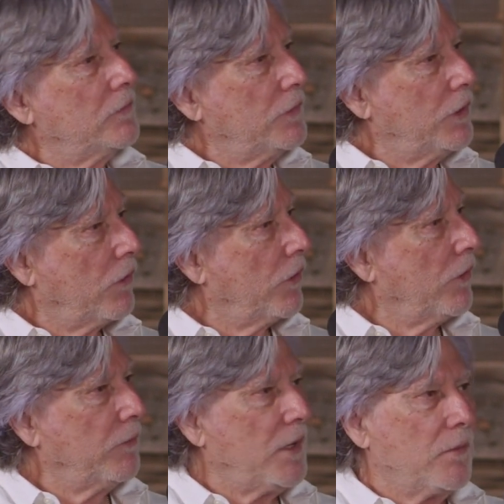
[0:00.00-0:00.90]
You don't
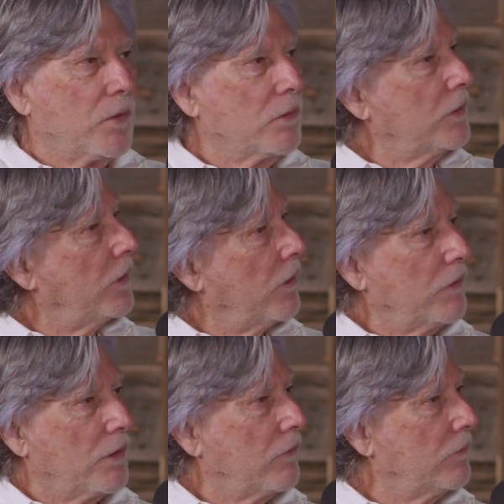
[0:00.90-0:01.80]
hurt people, you
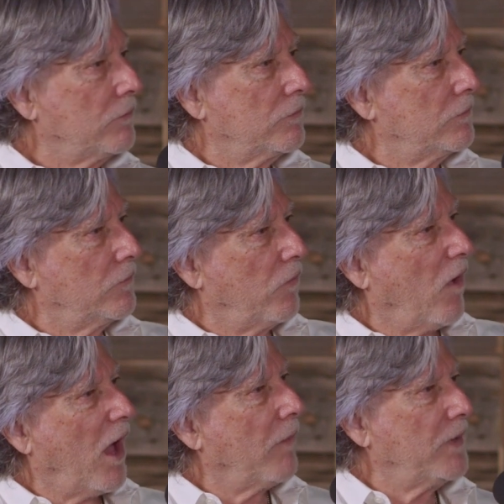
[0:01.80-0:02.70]
don't
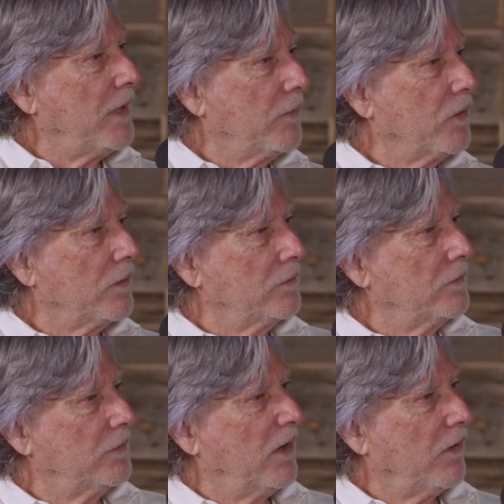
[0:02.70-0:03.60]
rob people or,
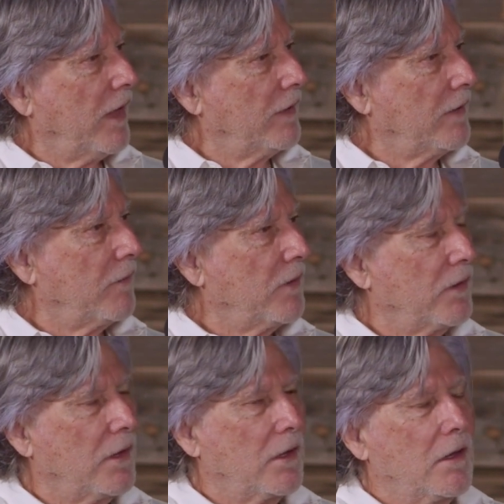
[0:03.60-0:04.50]
that type of
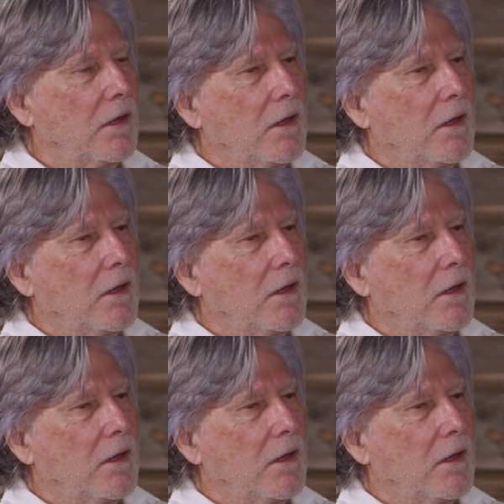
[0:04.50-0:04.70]
thing.